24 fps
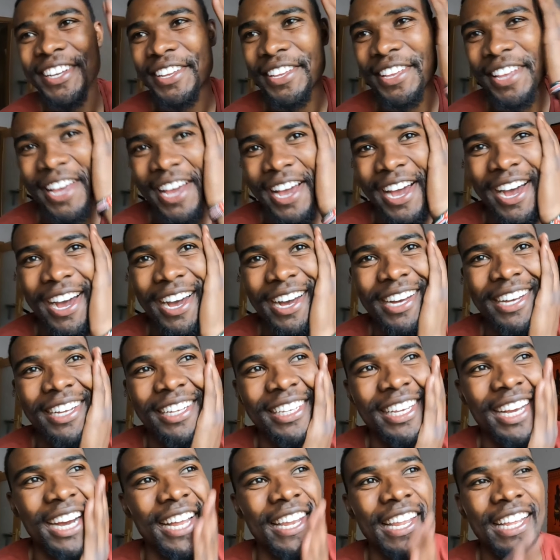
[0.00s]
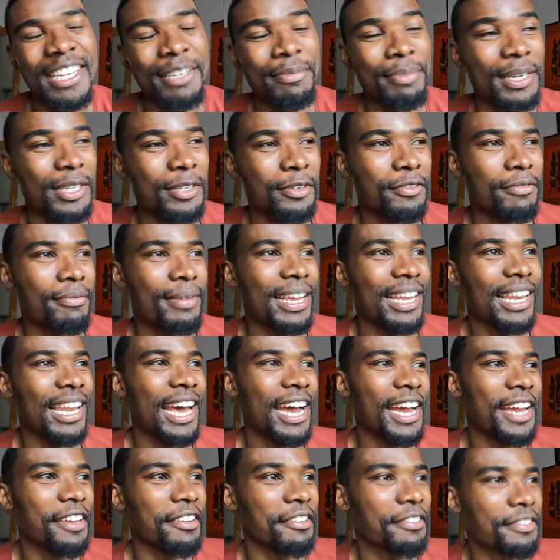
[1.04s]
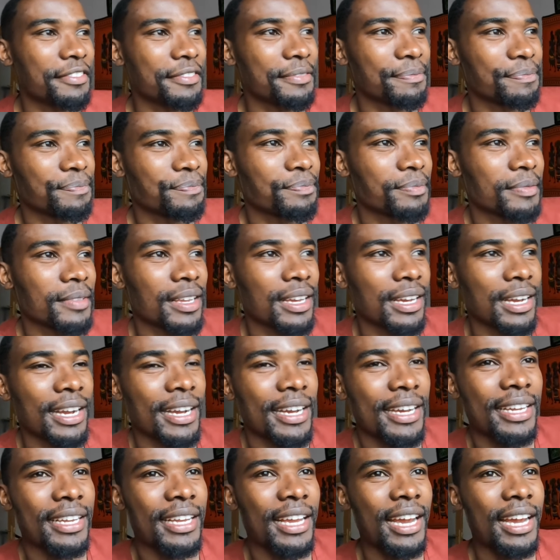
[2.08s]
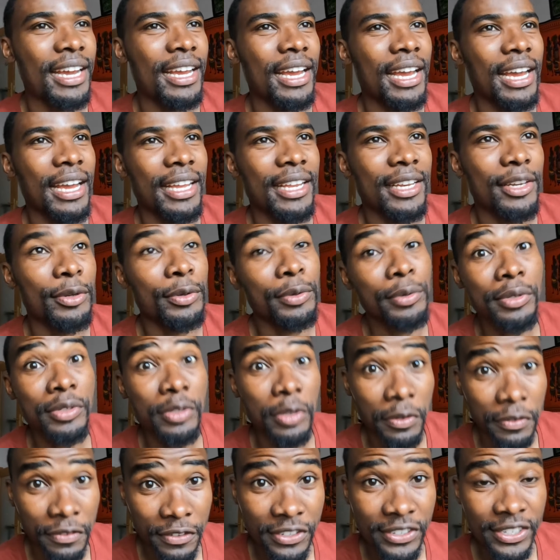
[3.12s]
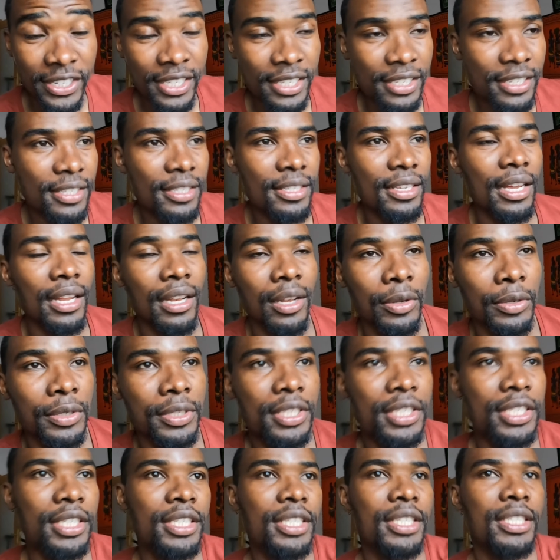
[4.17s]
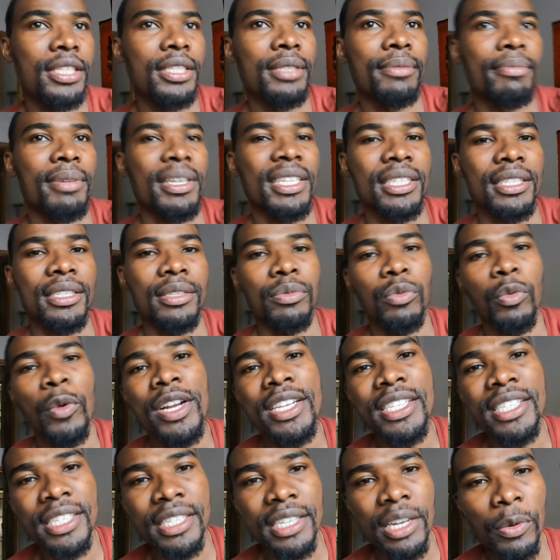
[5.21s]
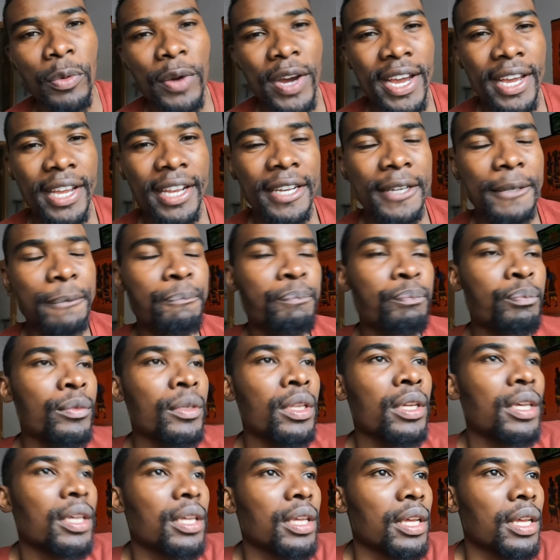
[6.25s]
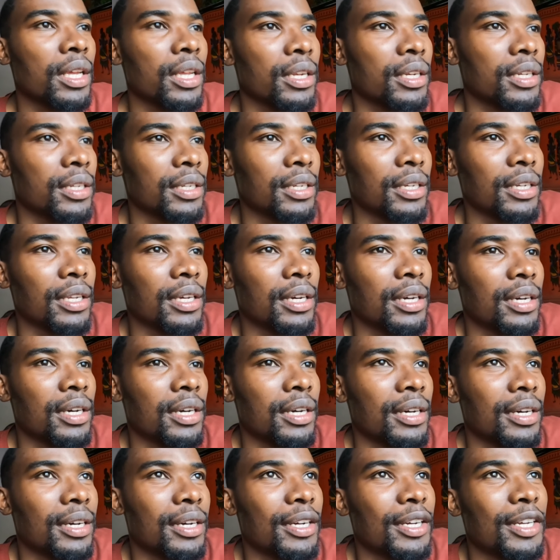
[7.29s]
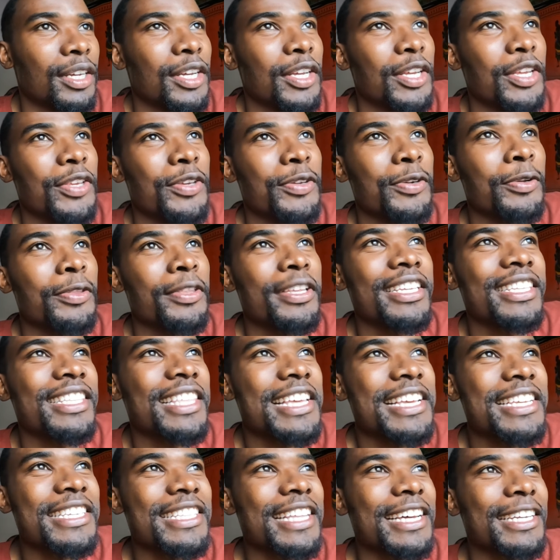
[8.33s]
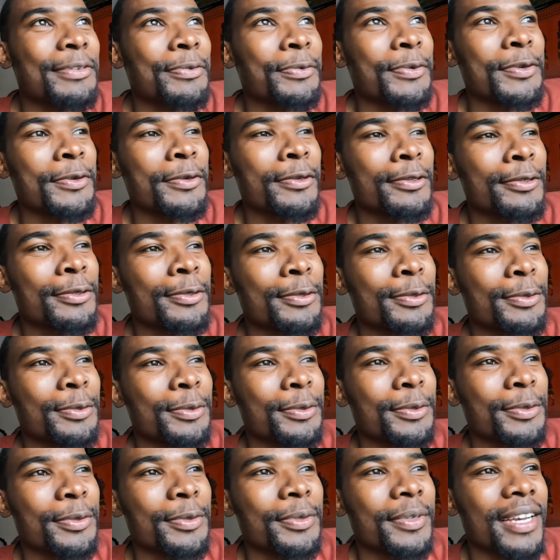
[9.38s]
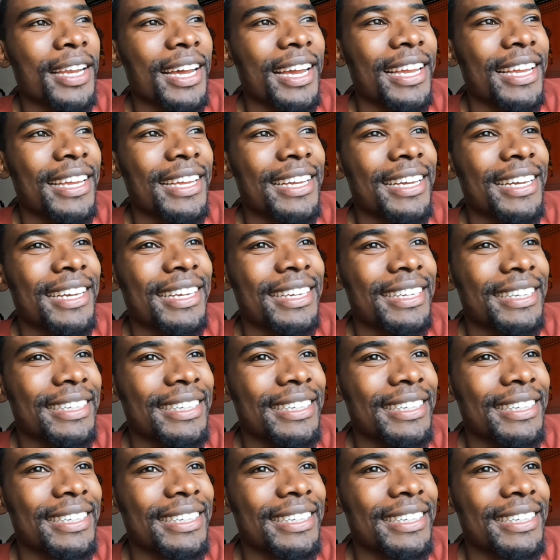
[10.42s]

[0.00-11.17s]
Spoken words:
Yeah, that is part of my life. I do soft drinks a lot, but once in a while. And you know, these things that we used to like